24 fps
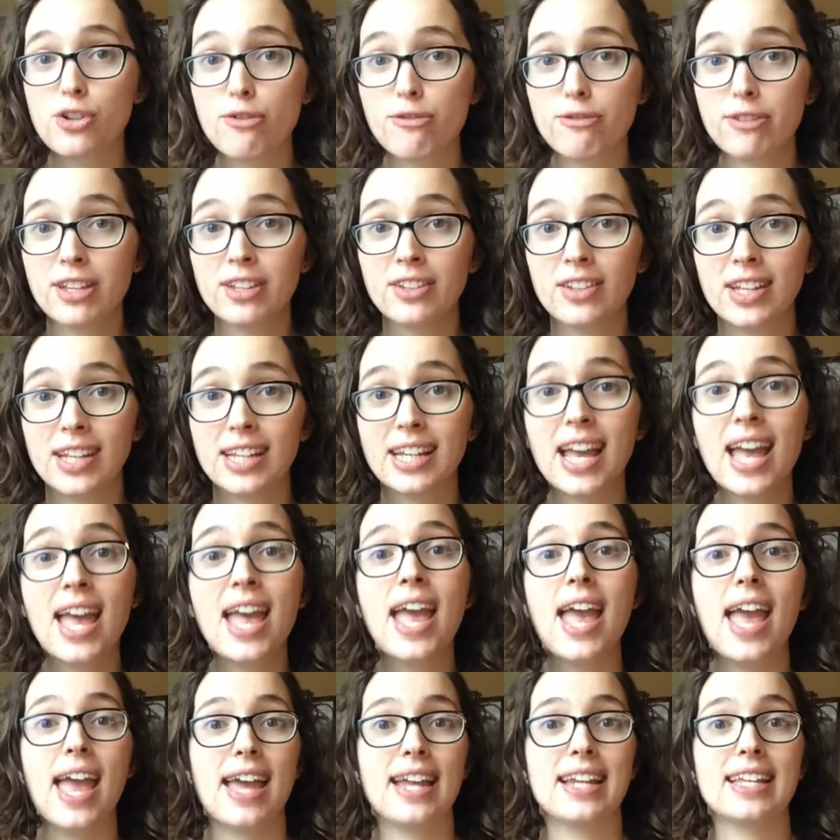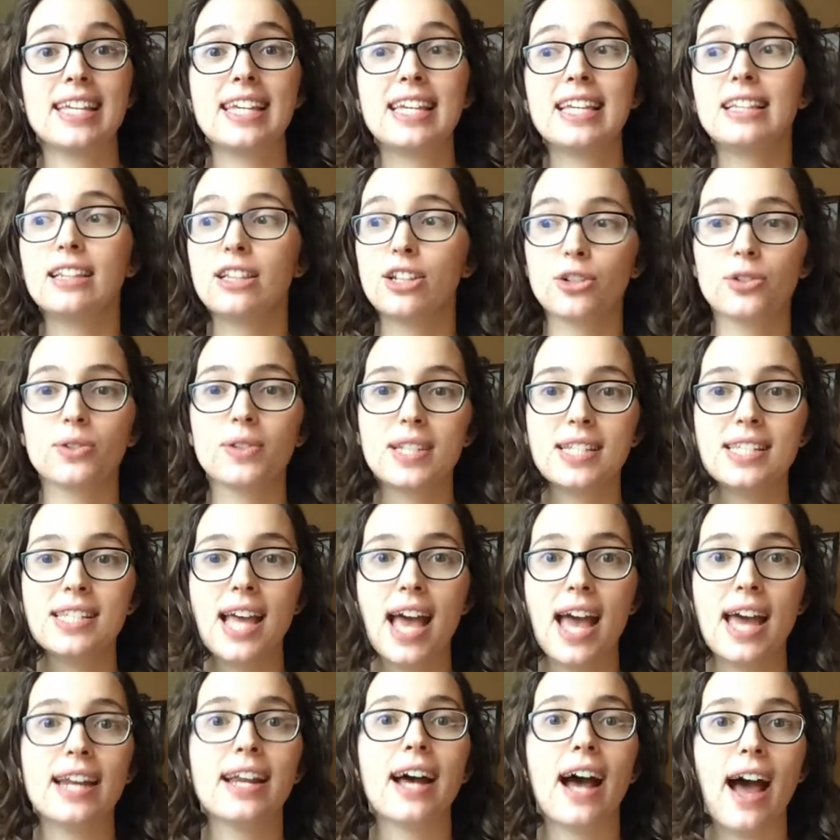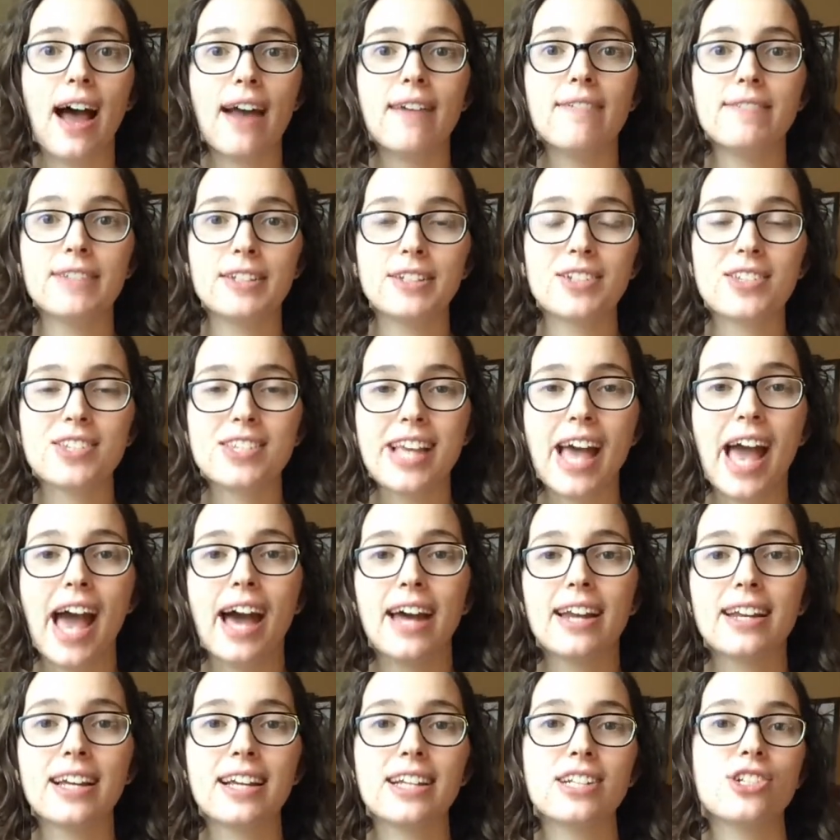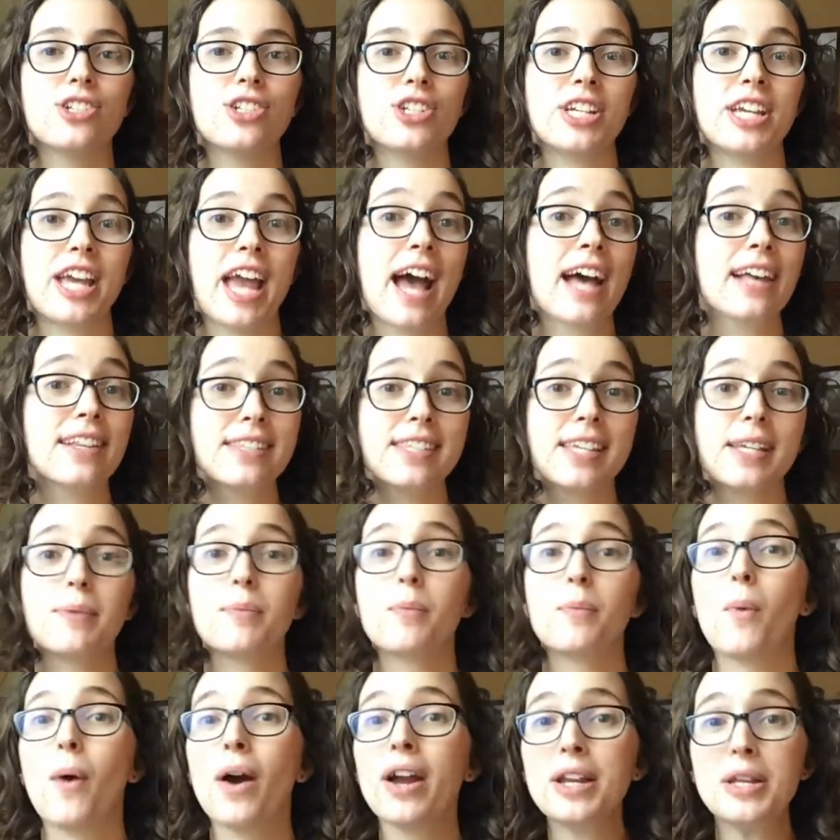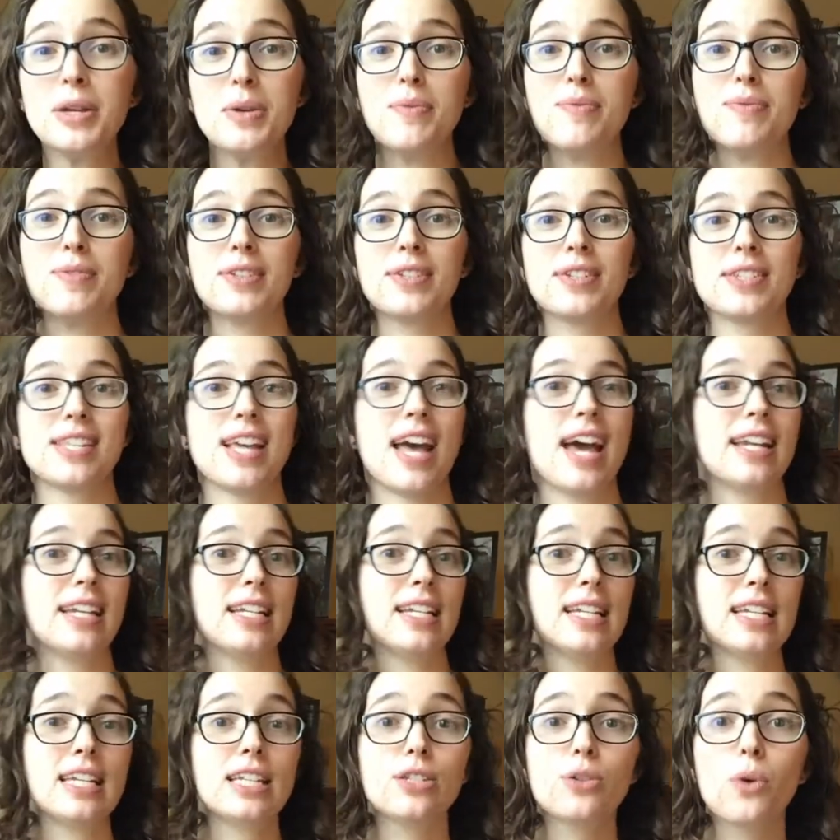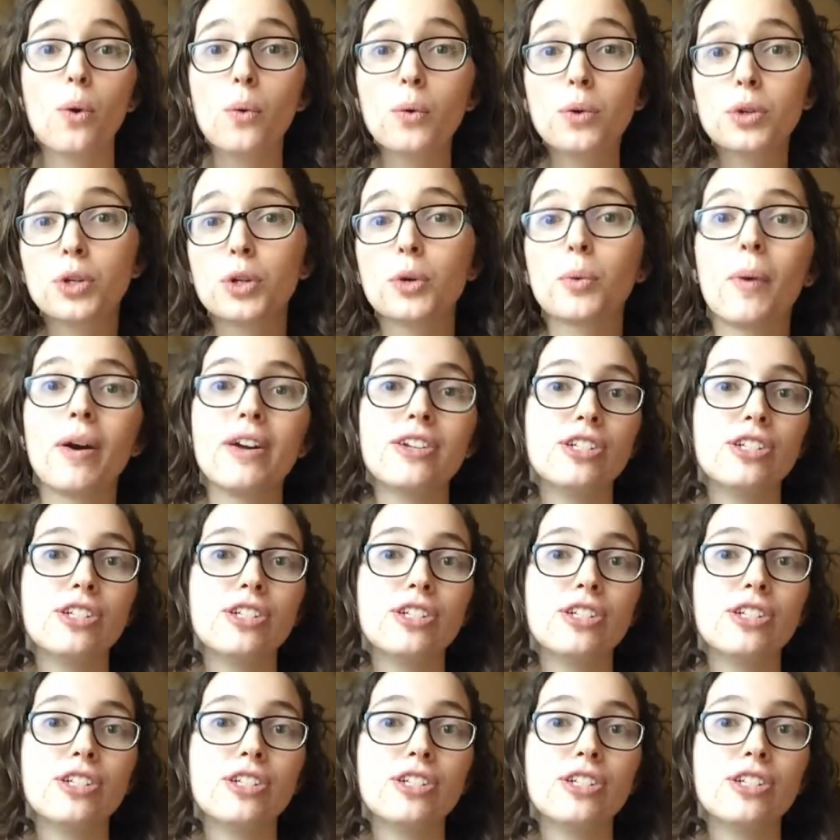you're feeling? And he literally said, I feel sad. And she asked him, why do you feel sad? And he told her why